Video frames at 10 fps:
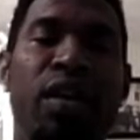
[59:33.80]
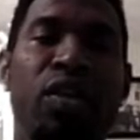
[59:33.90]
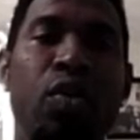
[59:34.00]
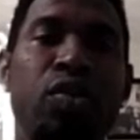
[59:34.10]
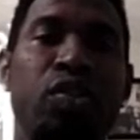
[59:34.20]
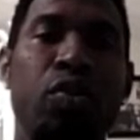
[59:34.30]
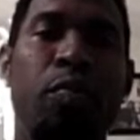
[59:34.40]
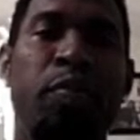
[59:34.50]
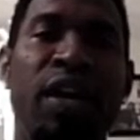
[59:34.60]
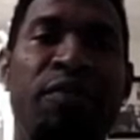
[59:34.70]
On the
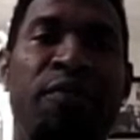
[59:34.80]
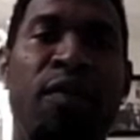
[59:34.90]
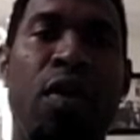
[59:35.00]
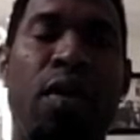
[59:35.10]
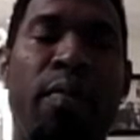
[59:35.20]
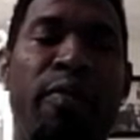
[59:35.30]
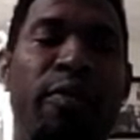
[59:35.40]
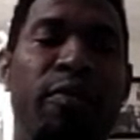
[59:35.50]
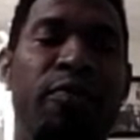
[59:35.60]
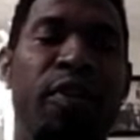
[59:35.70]
YouTube
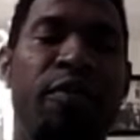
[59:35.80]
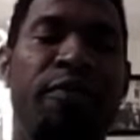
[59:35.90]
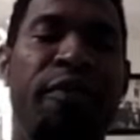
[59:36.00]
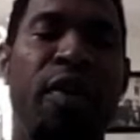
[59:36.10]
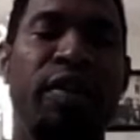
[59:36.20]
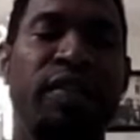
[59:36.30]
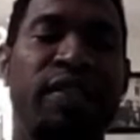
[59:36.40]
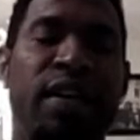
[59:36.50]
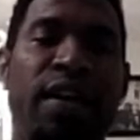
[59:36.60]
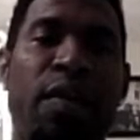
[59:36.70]
platform for the
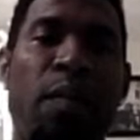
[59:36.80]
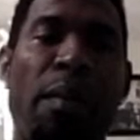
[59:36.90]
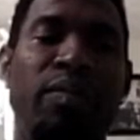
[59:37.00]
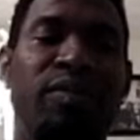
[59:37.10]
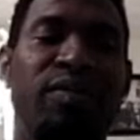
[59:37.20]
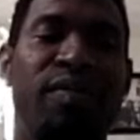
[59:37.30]
first time.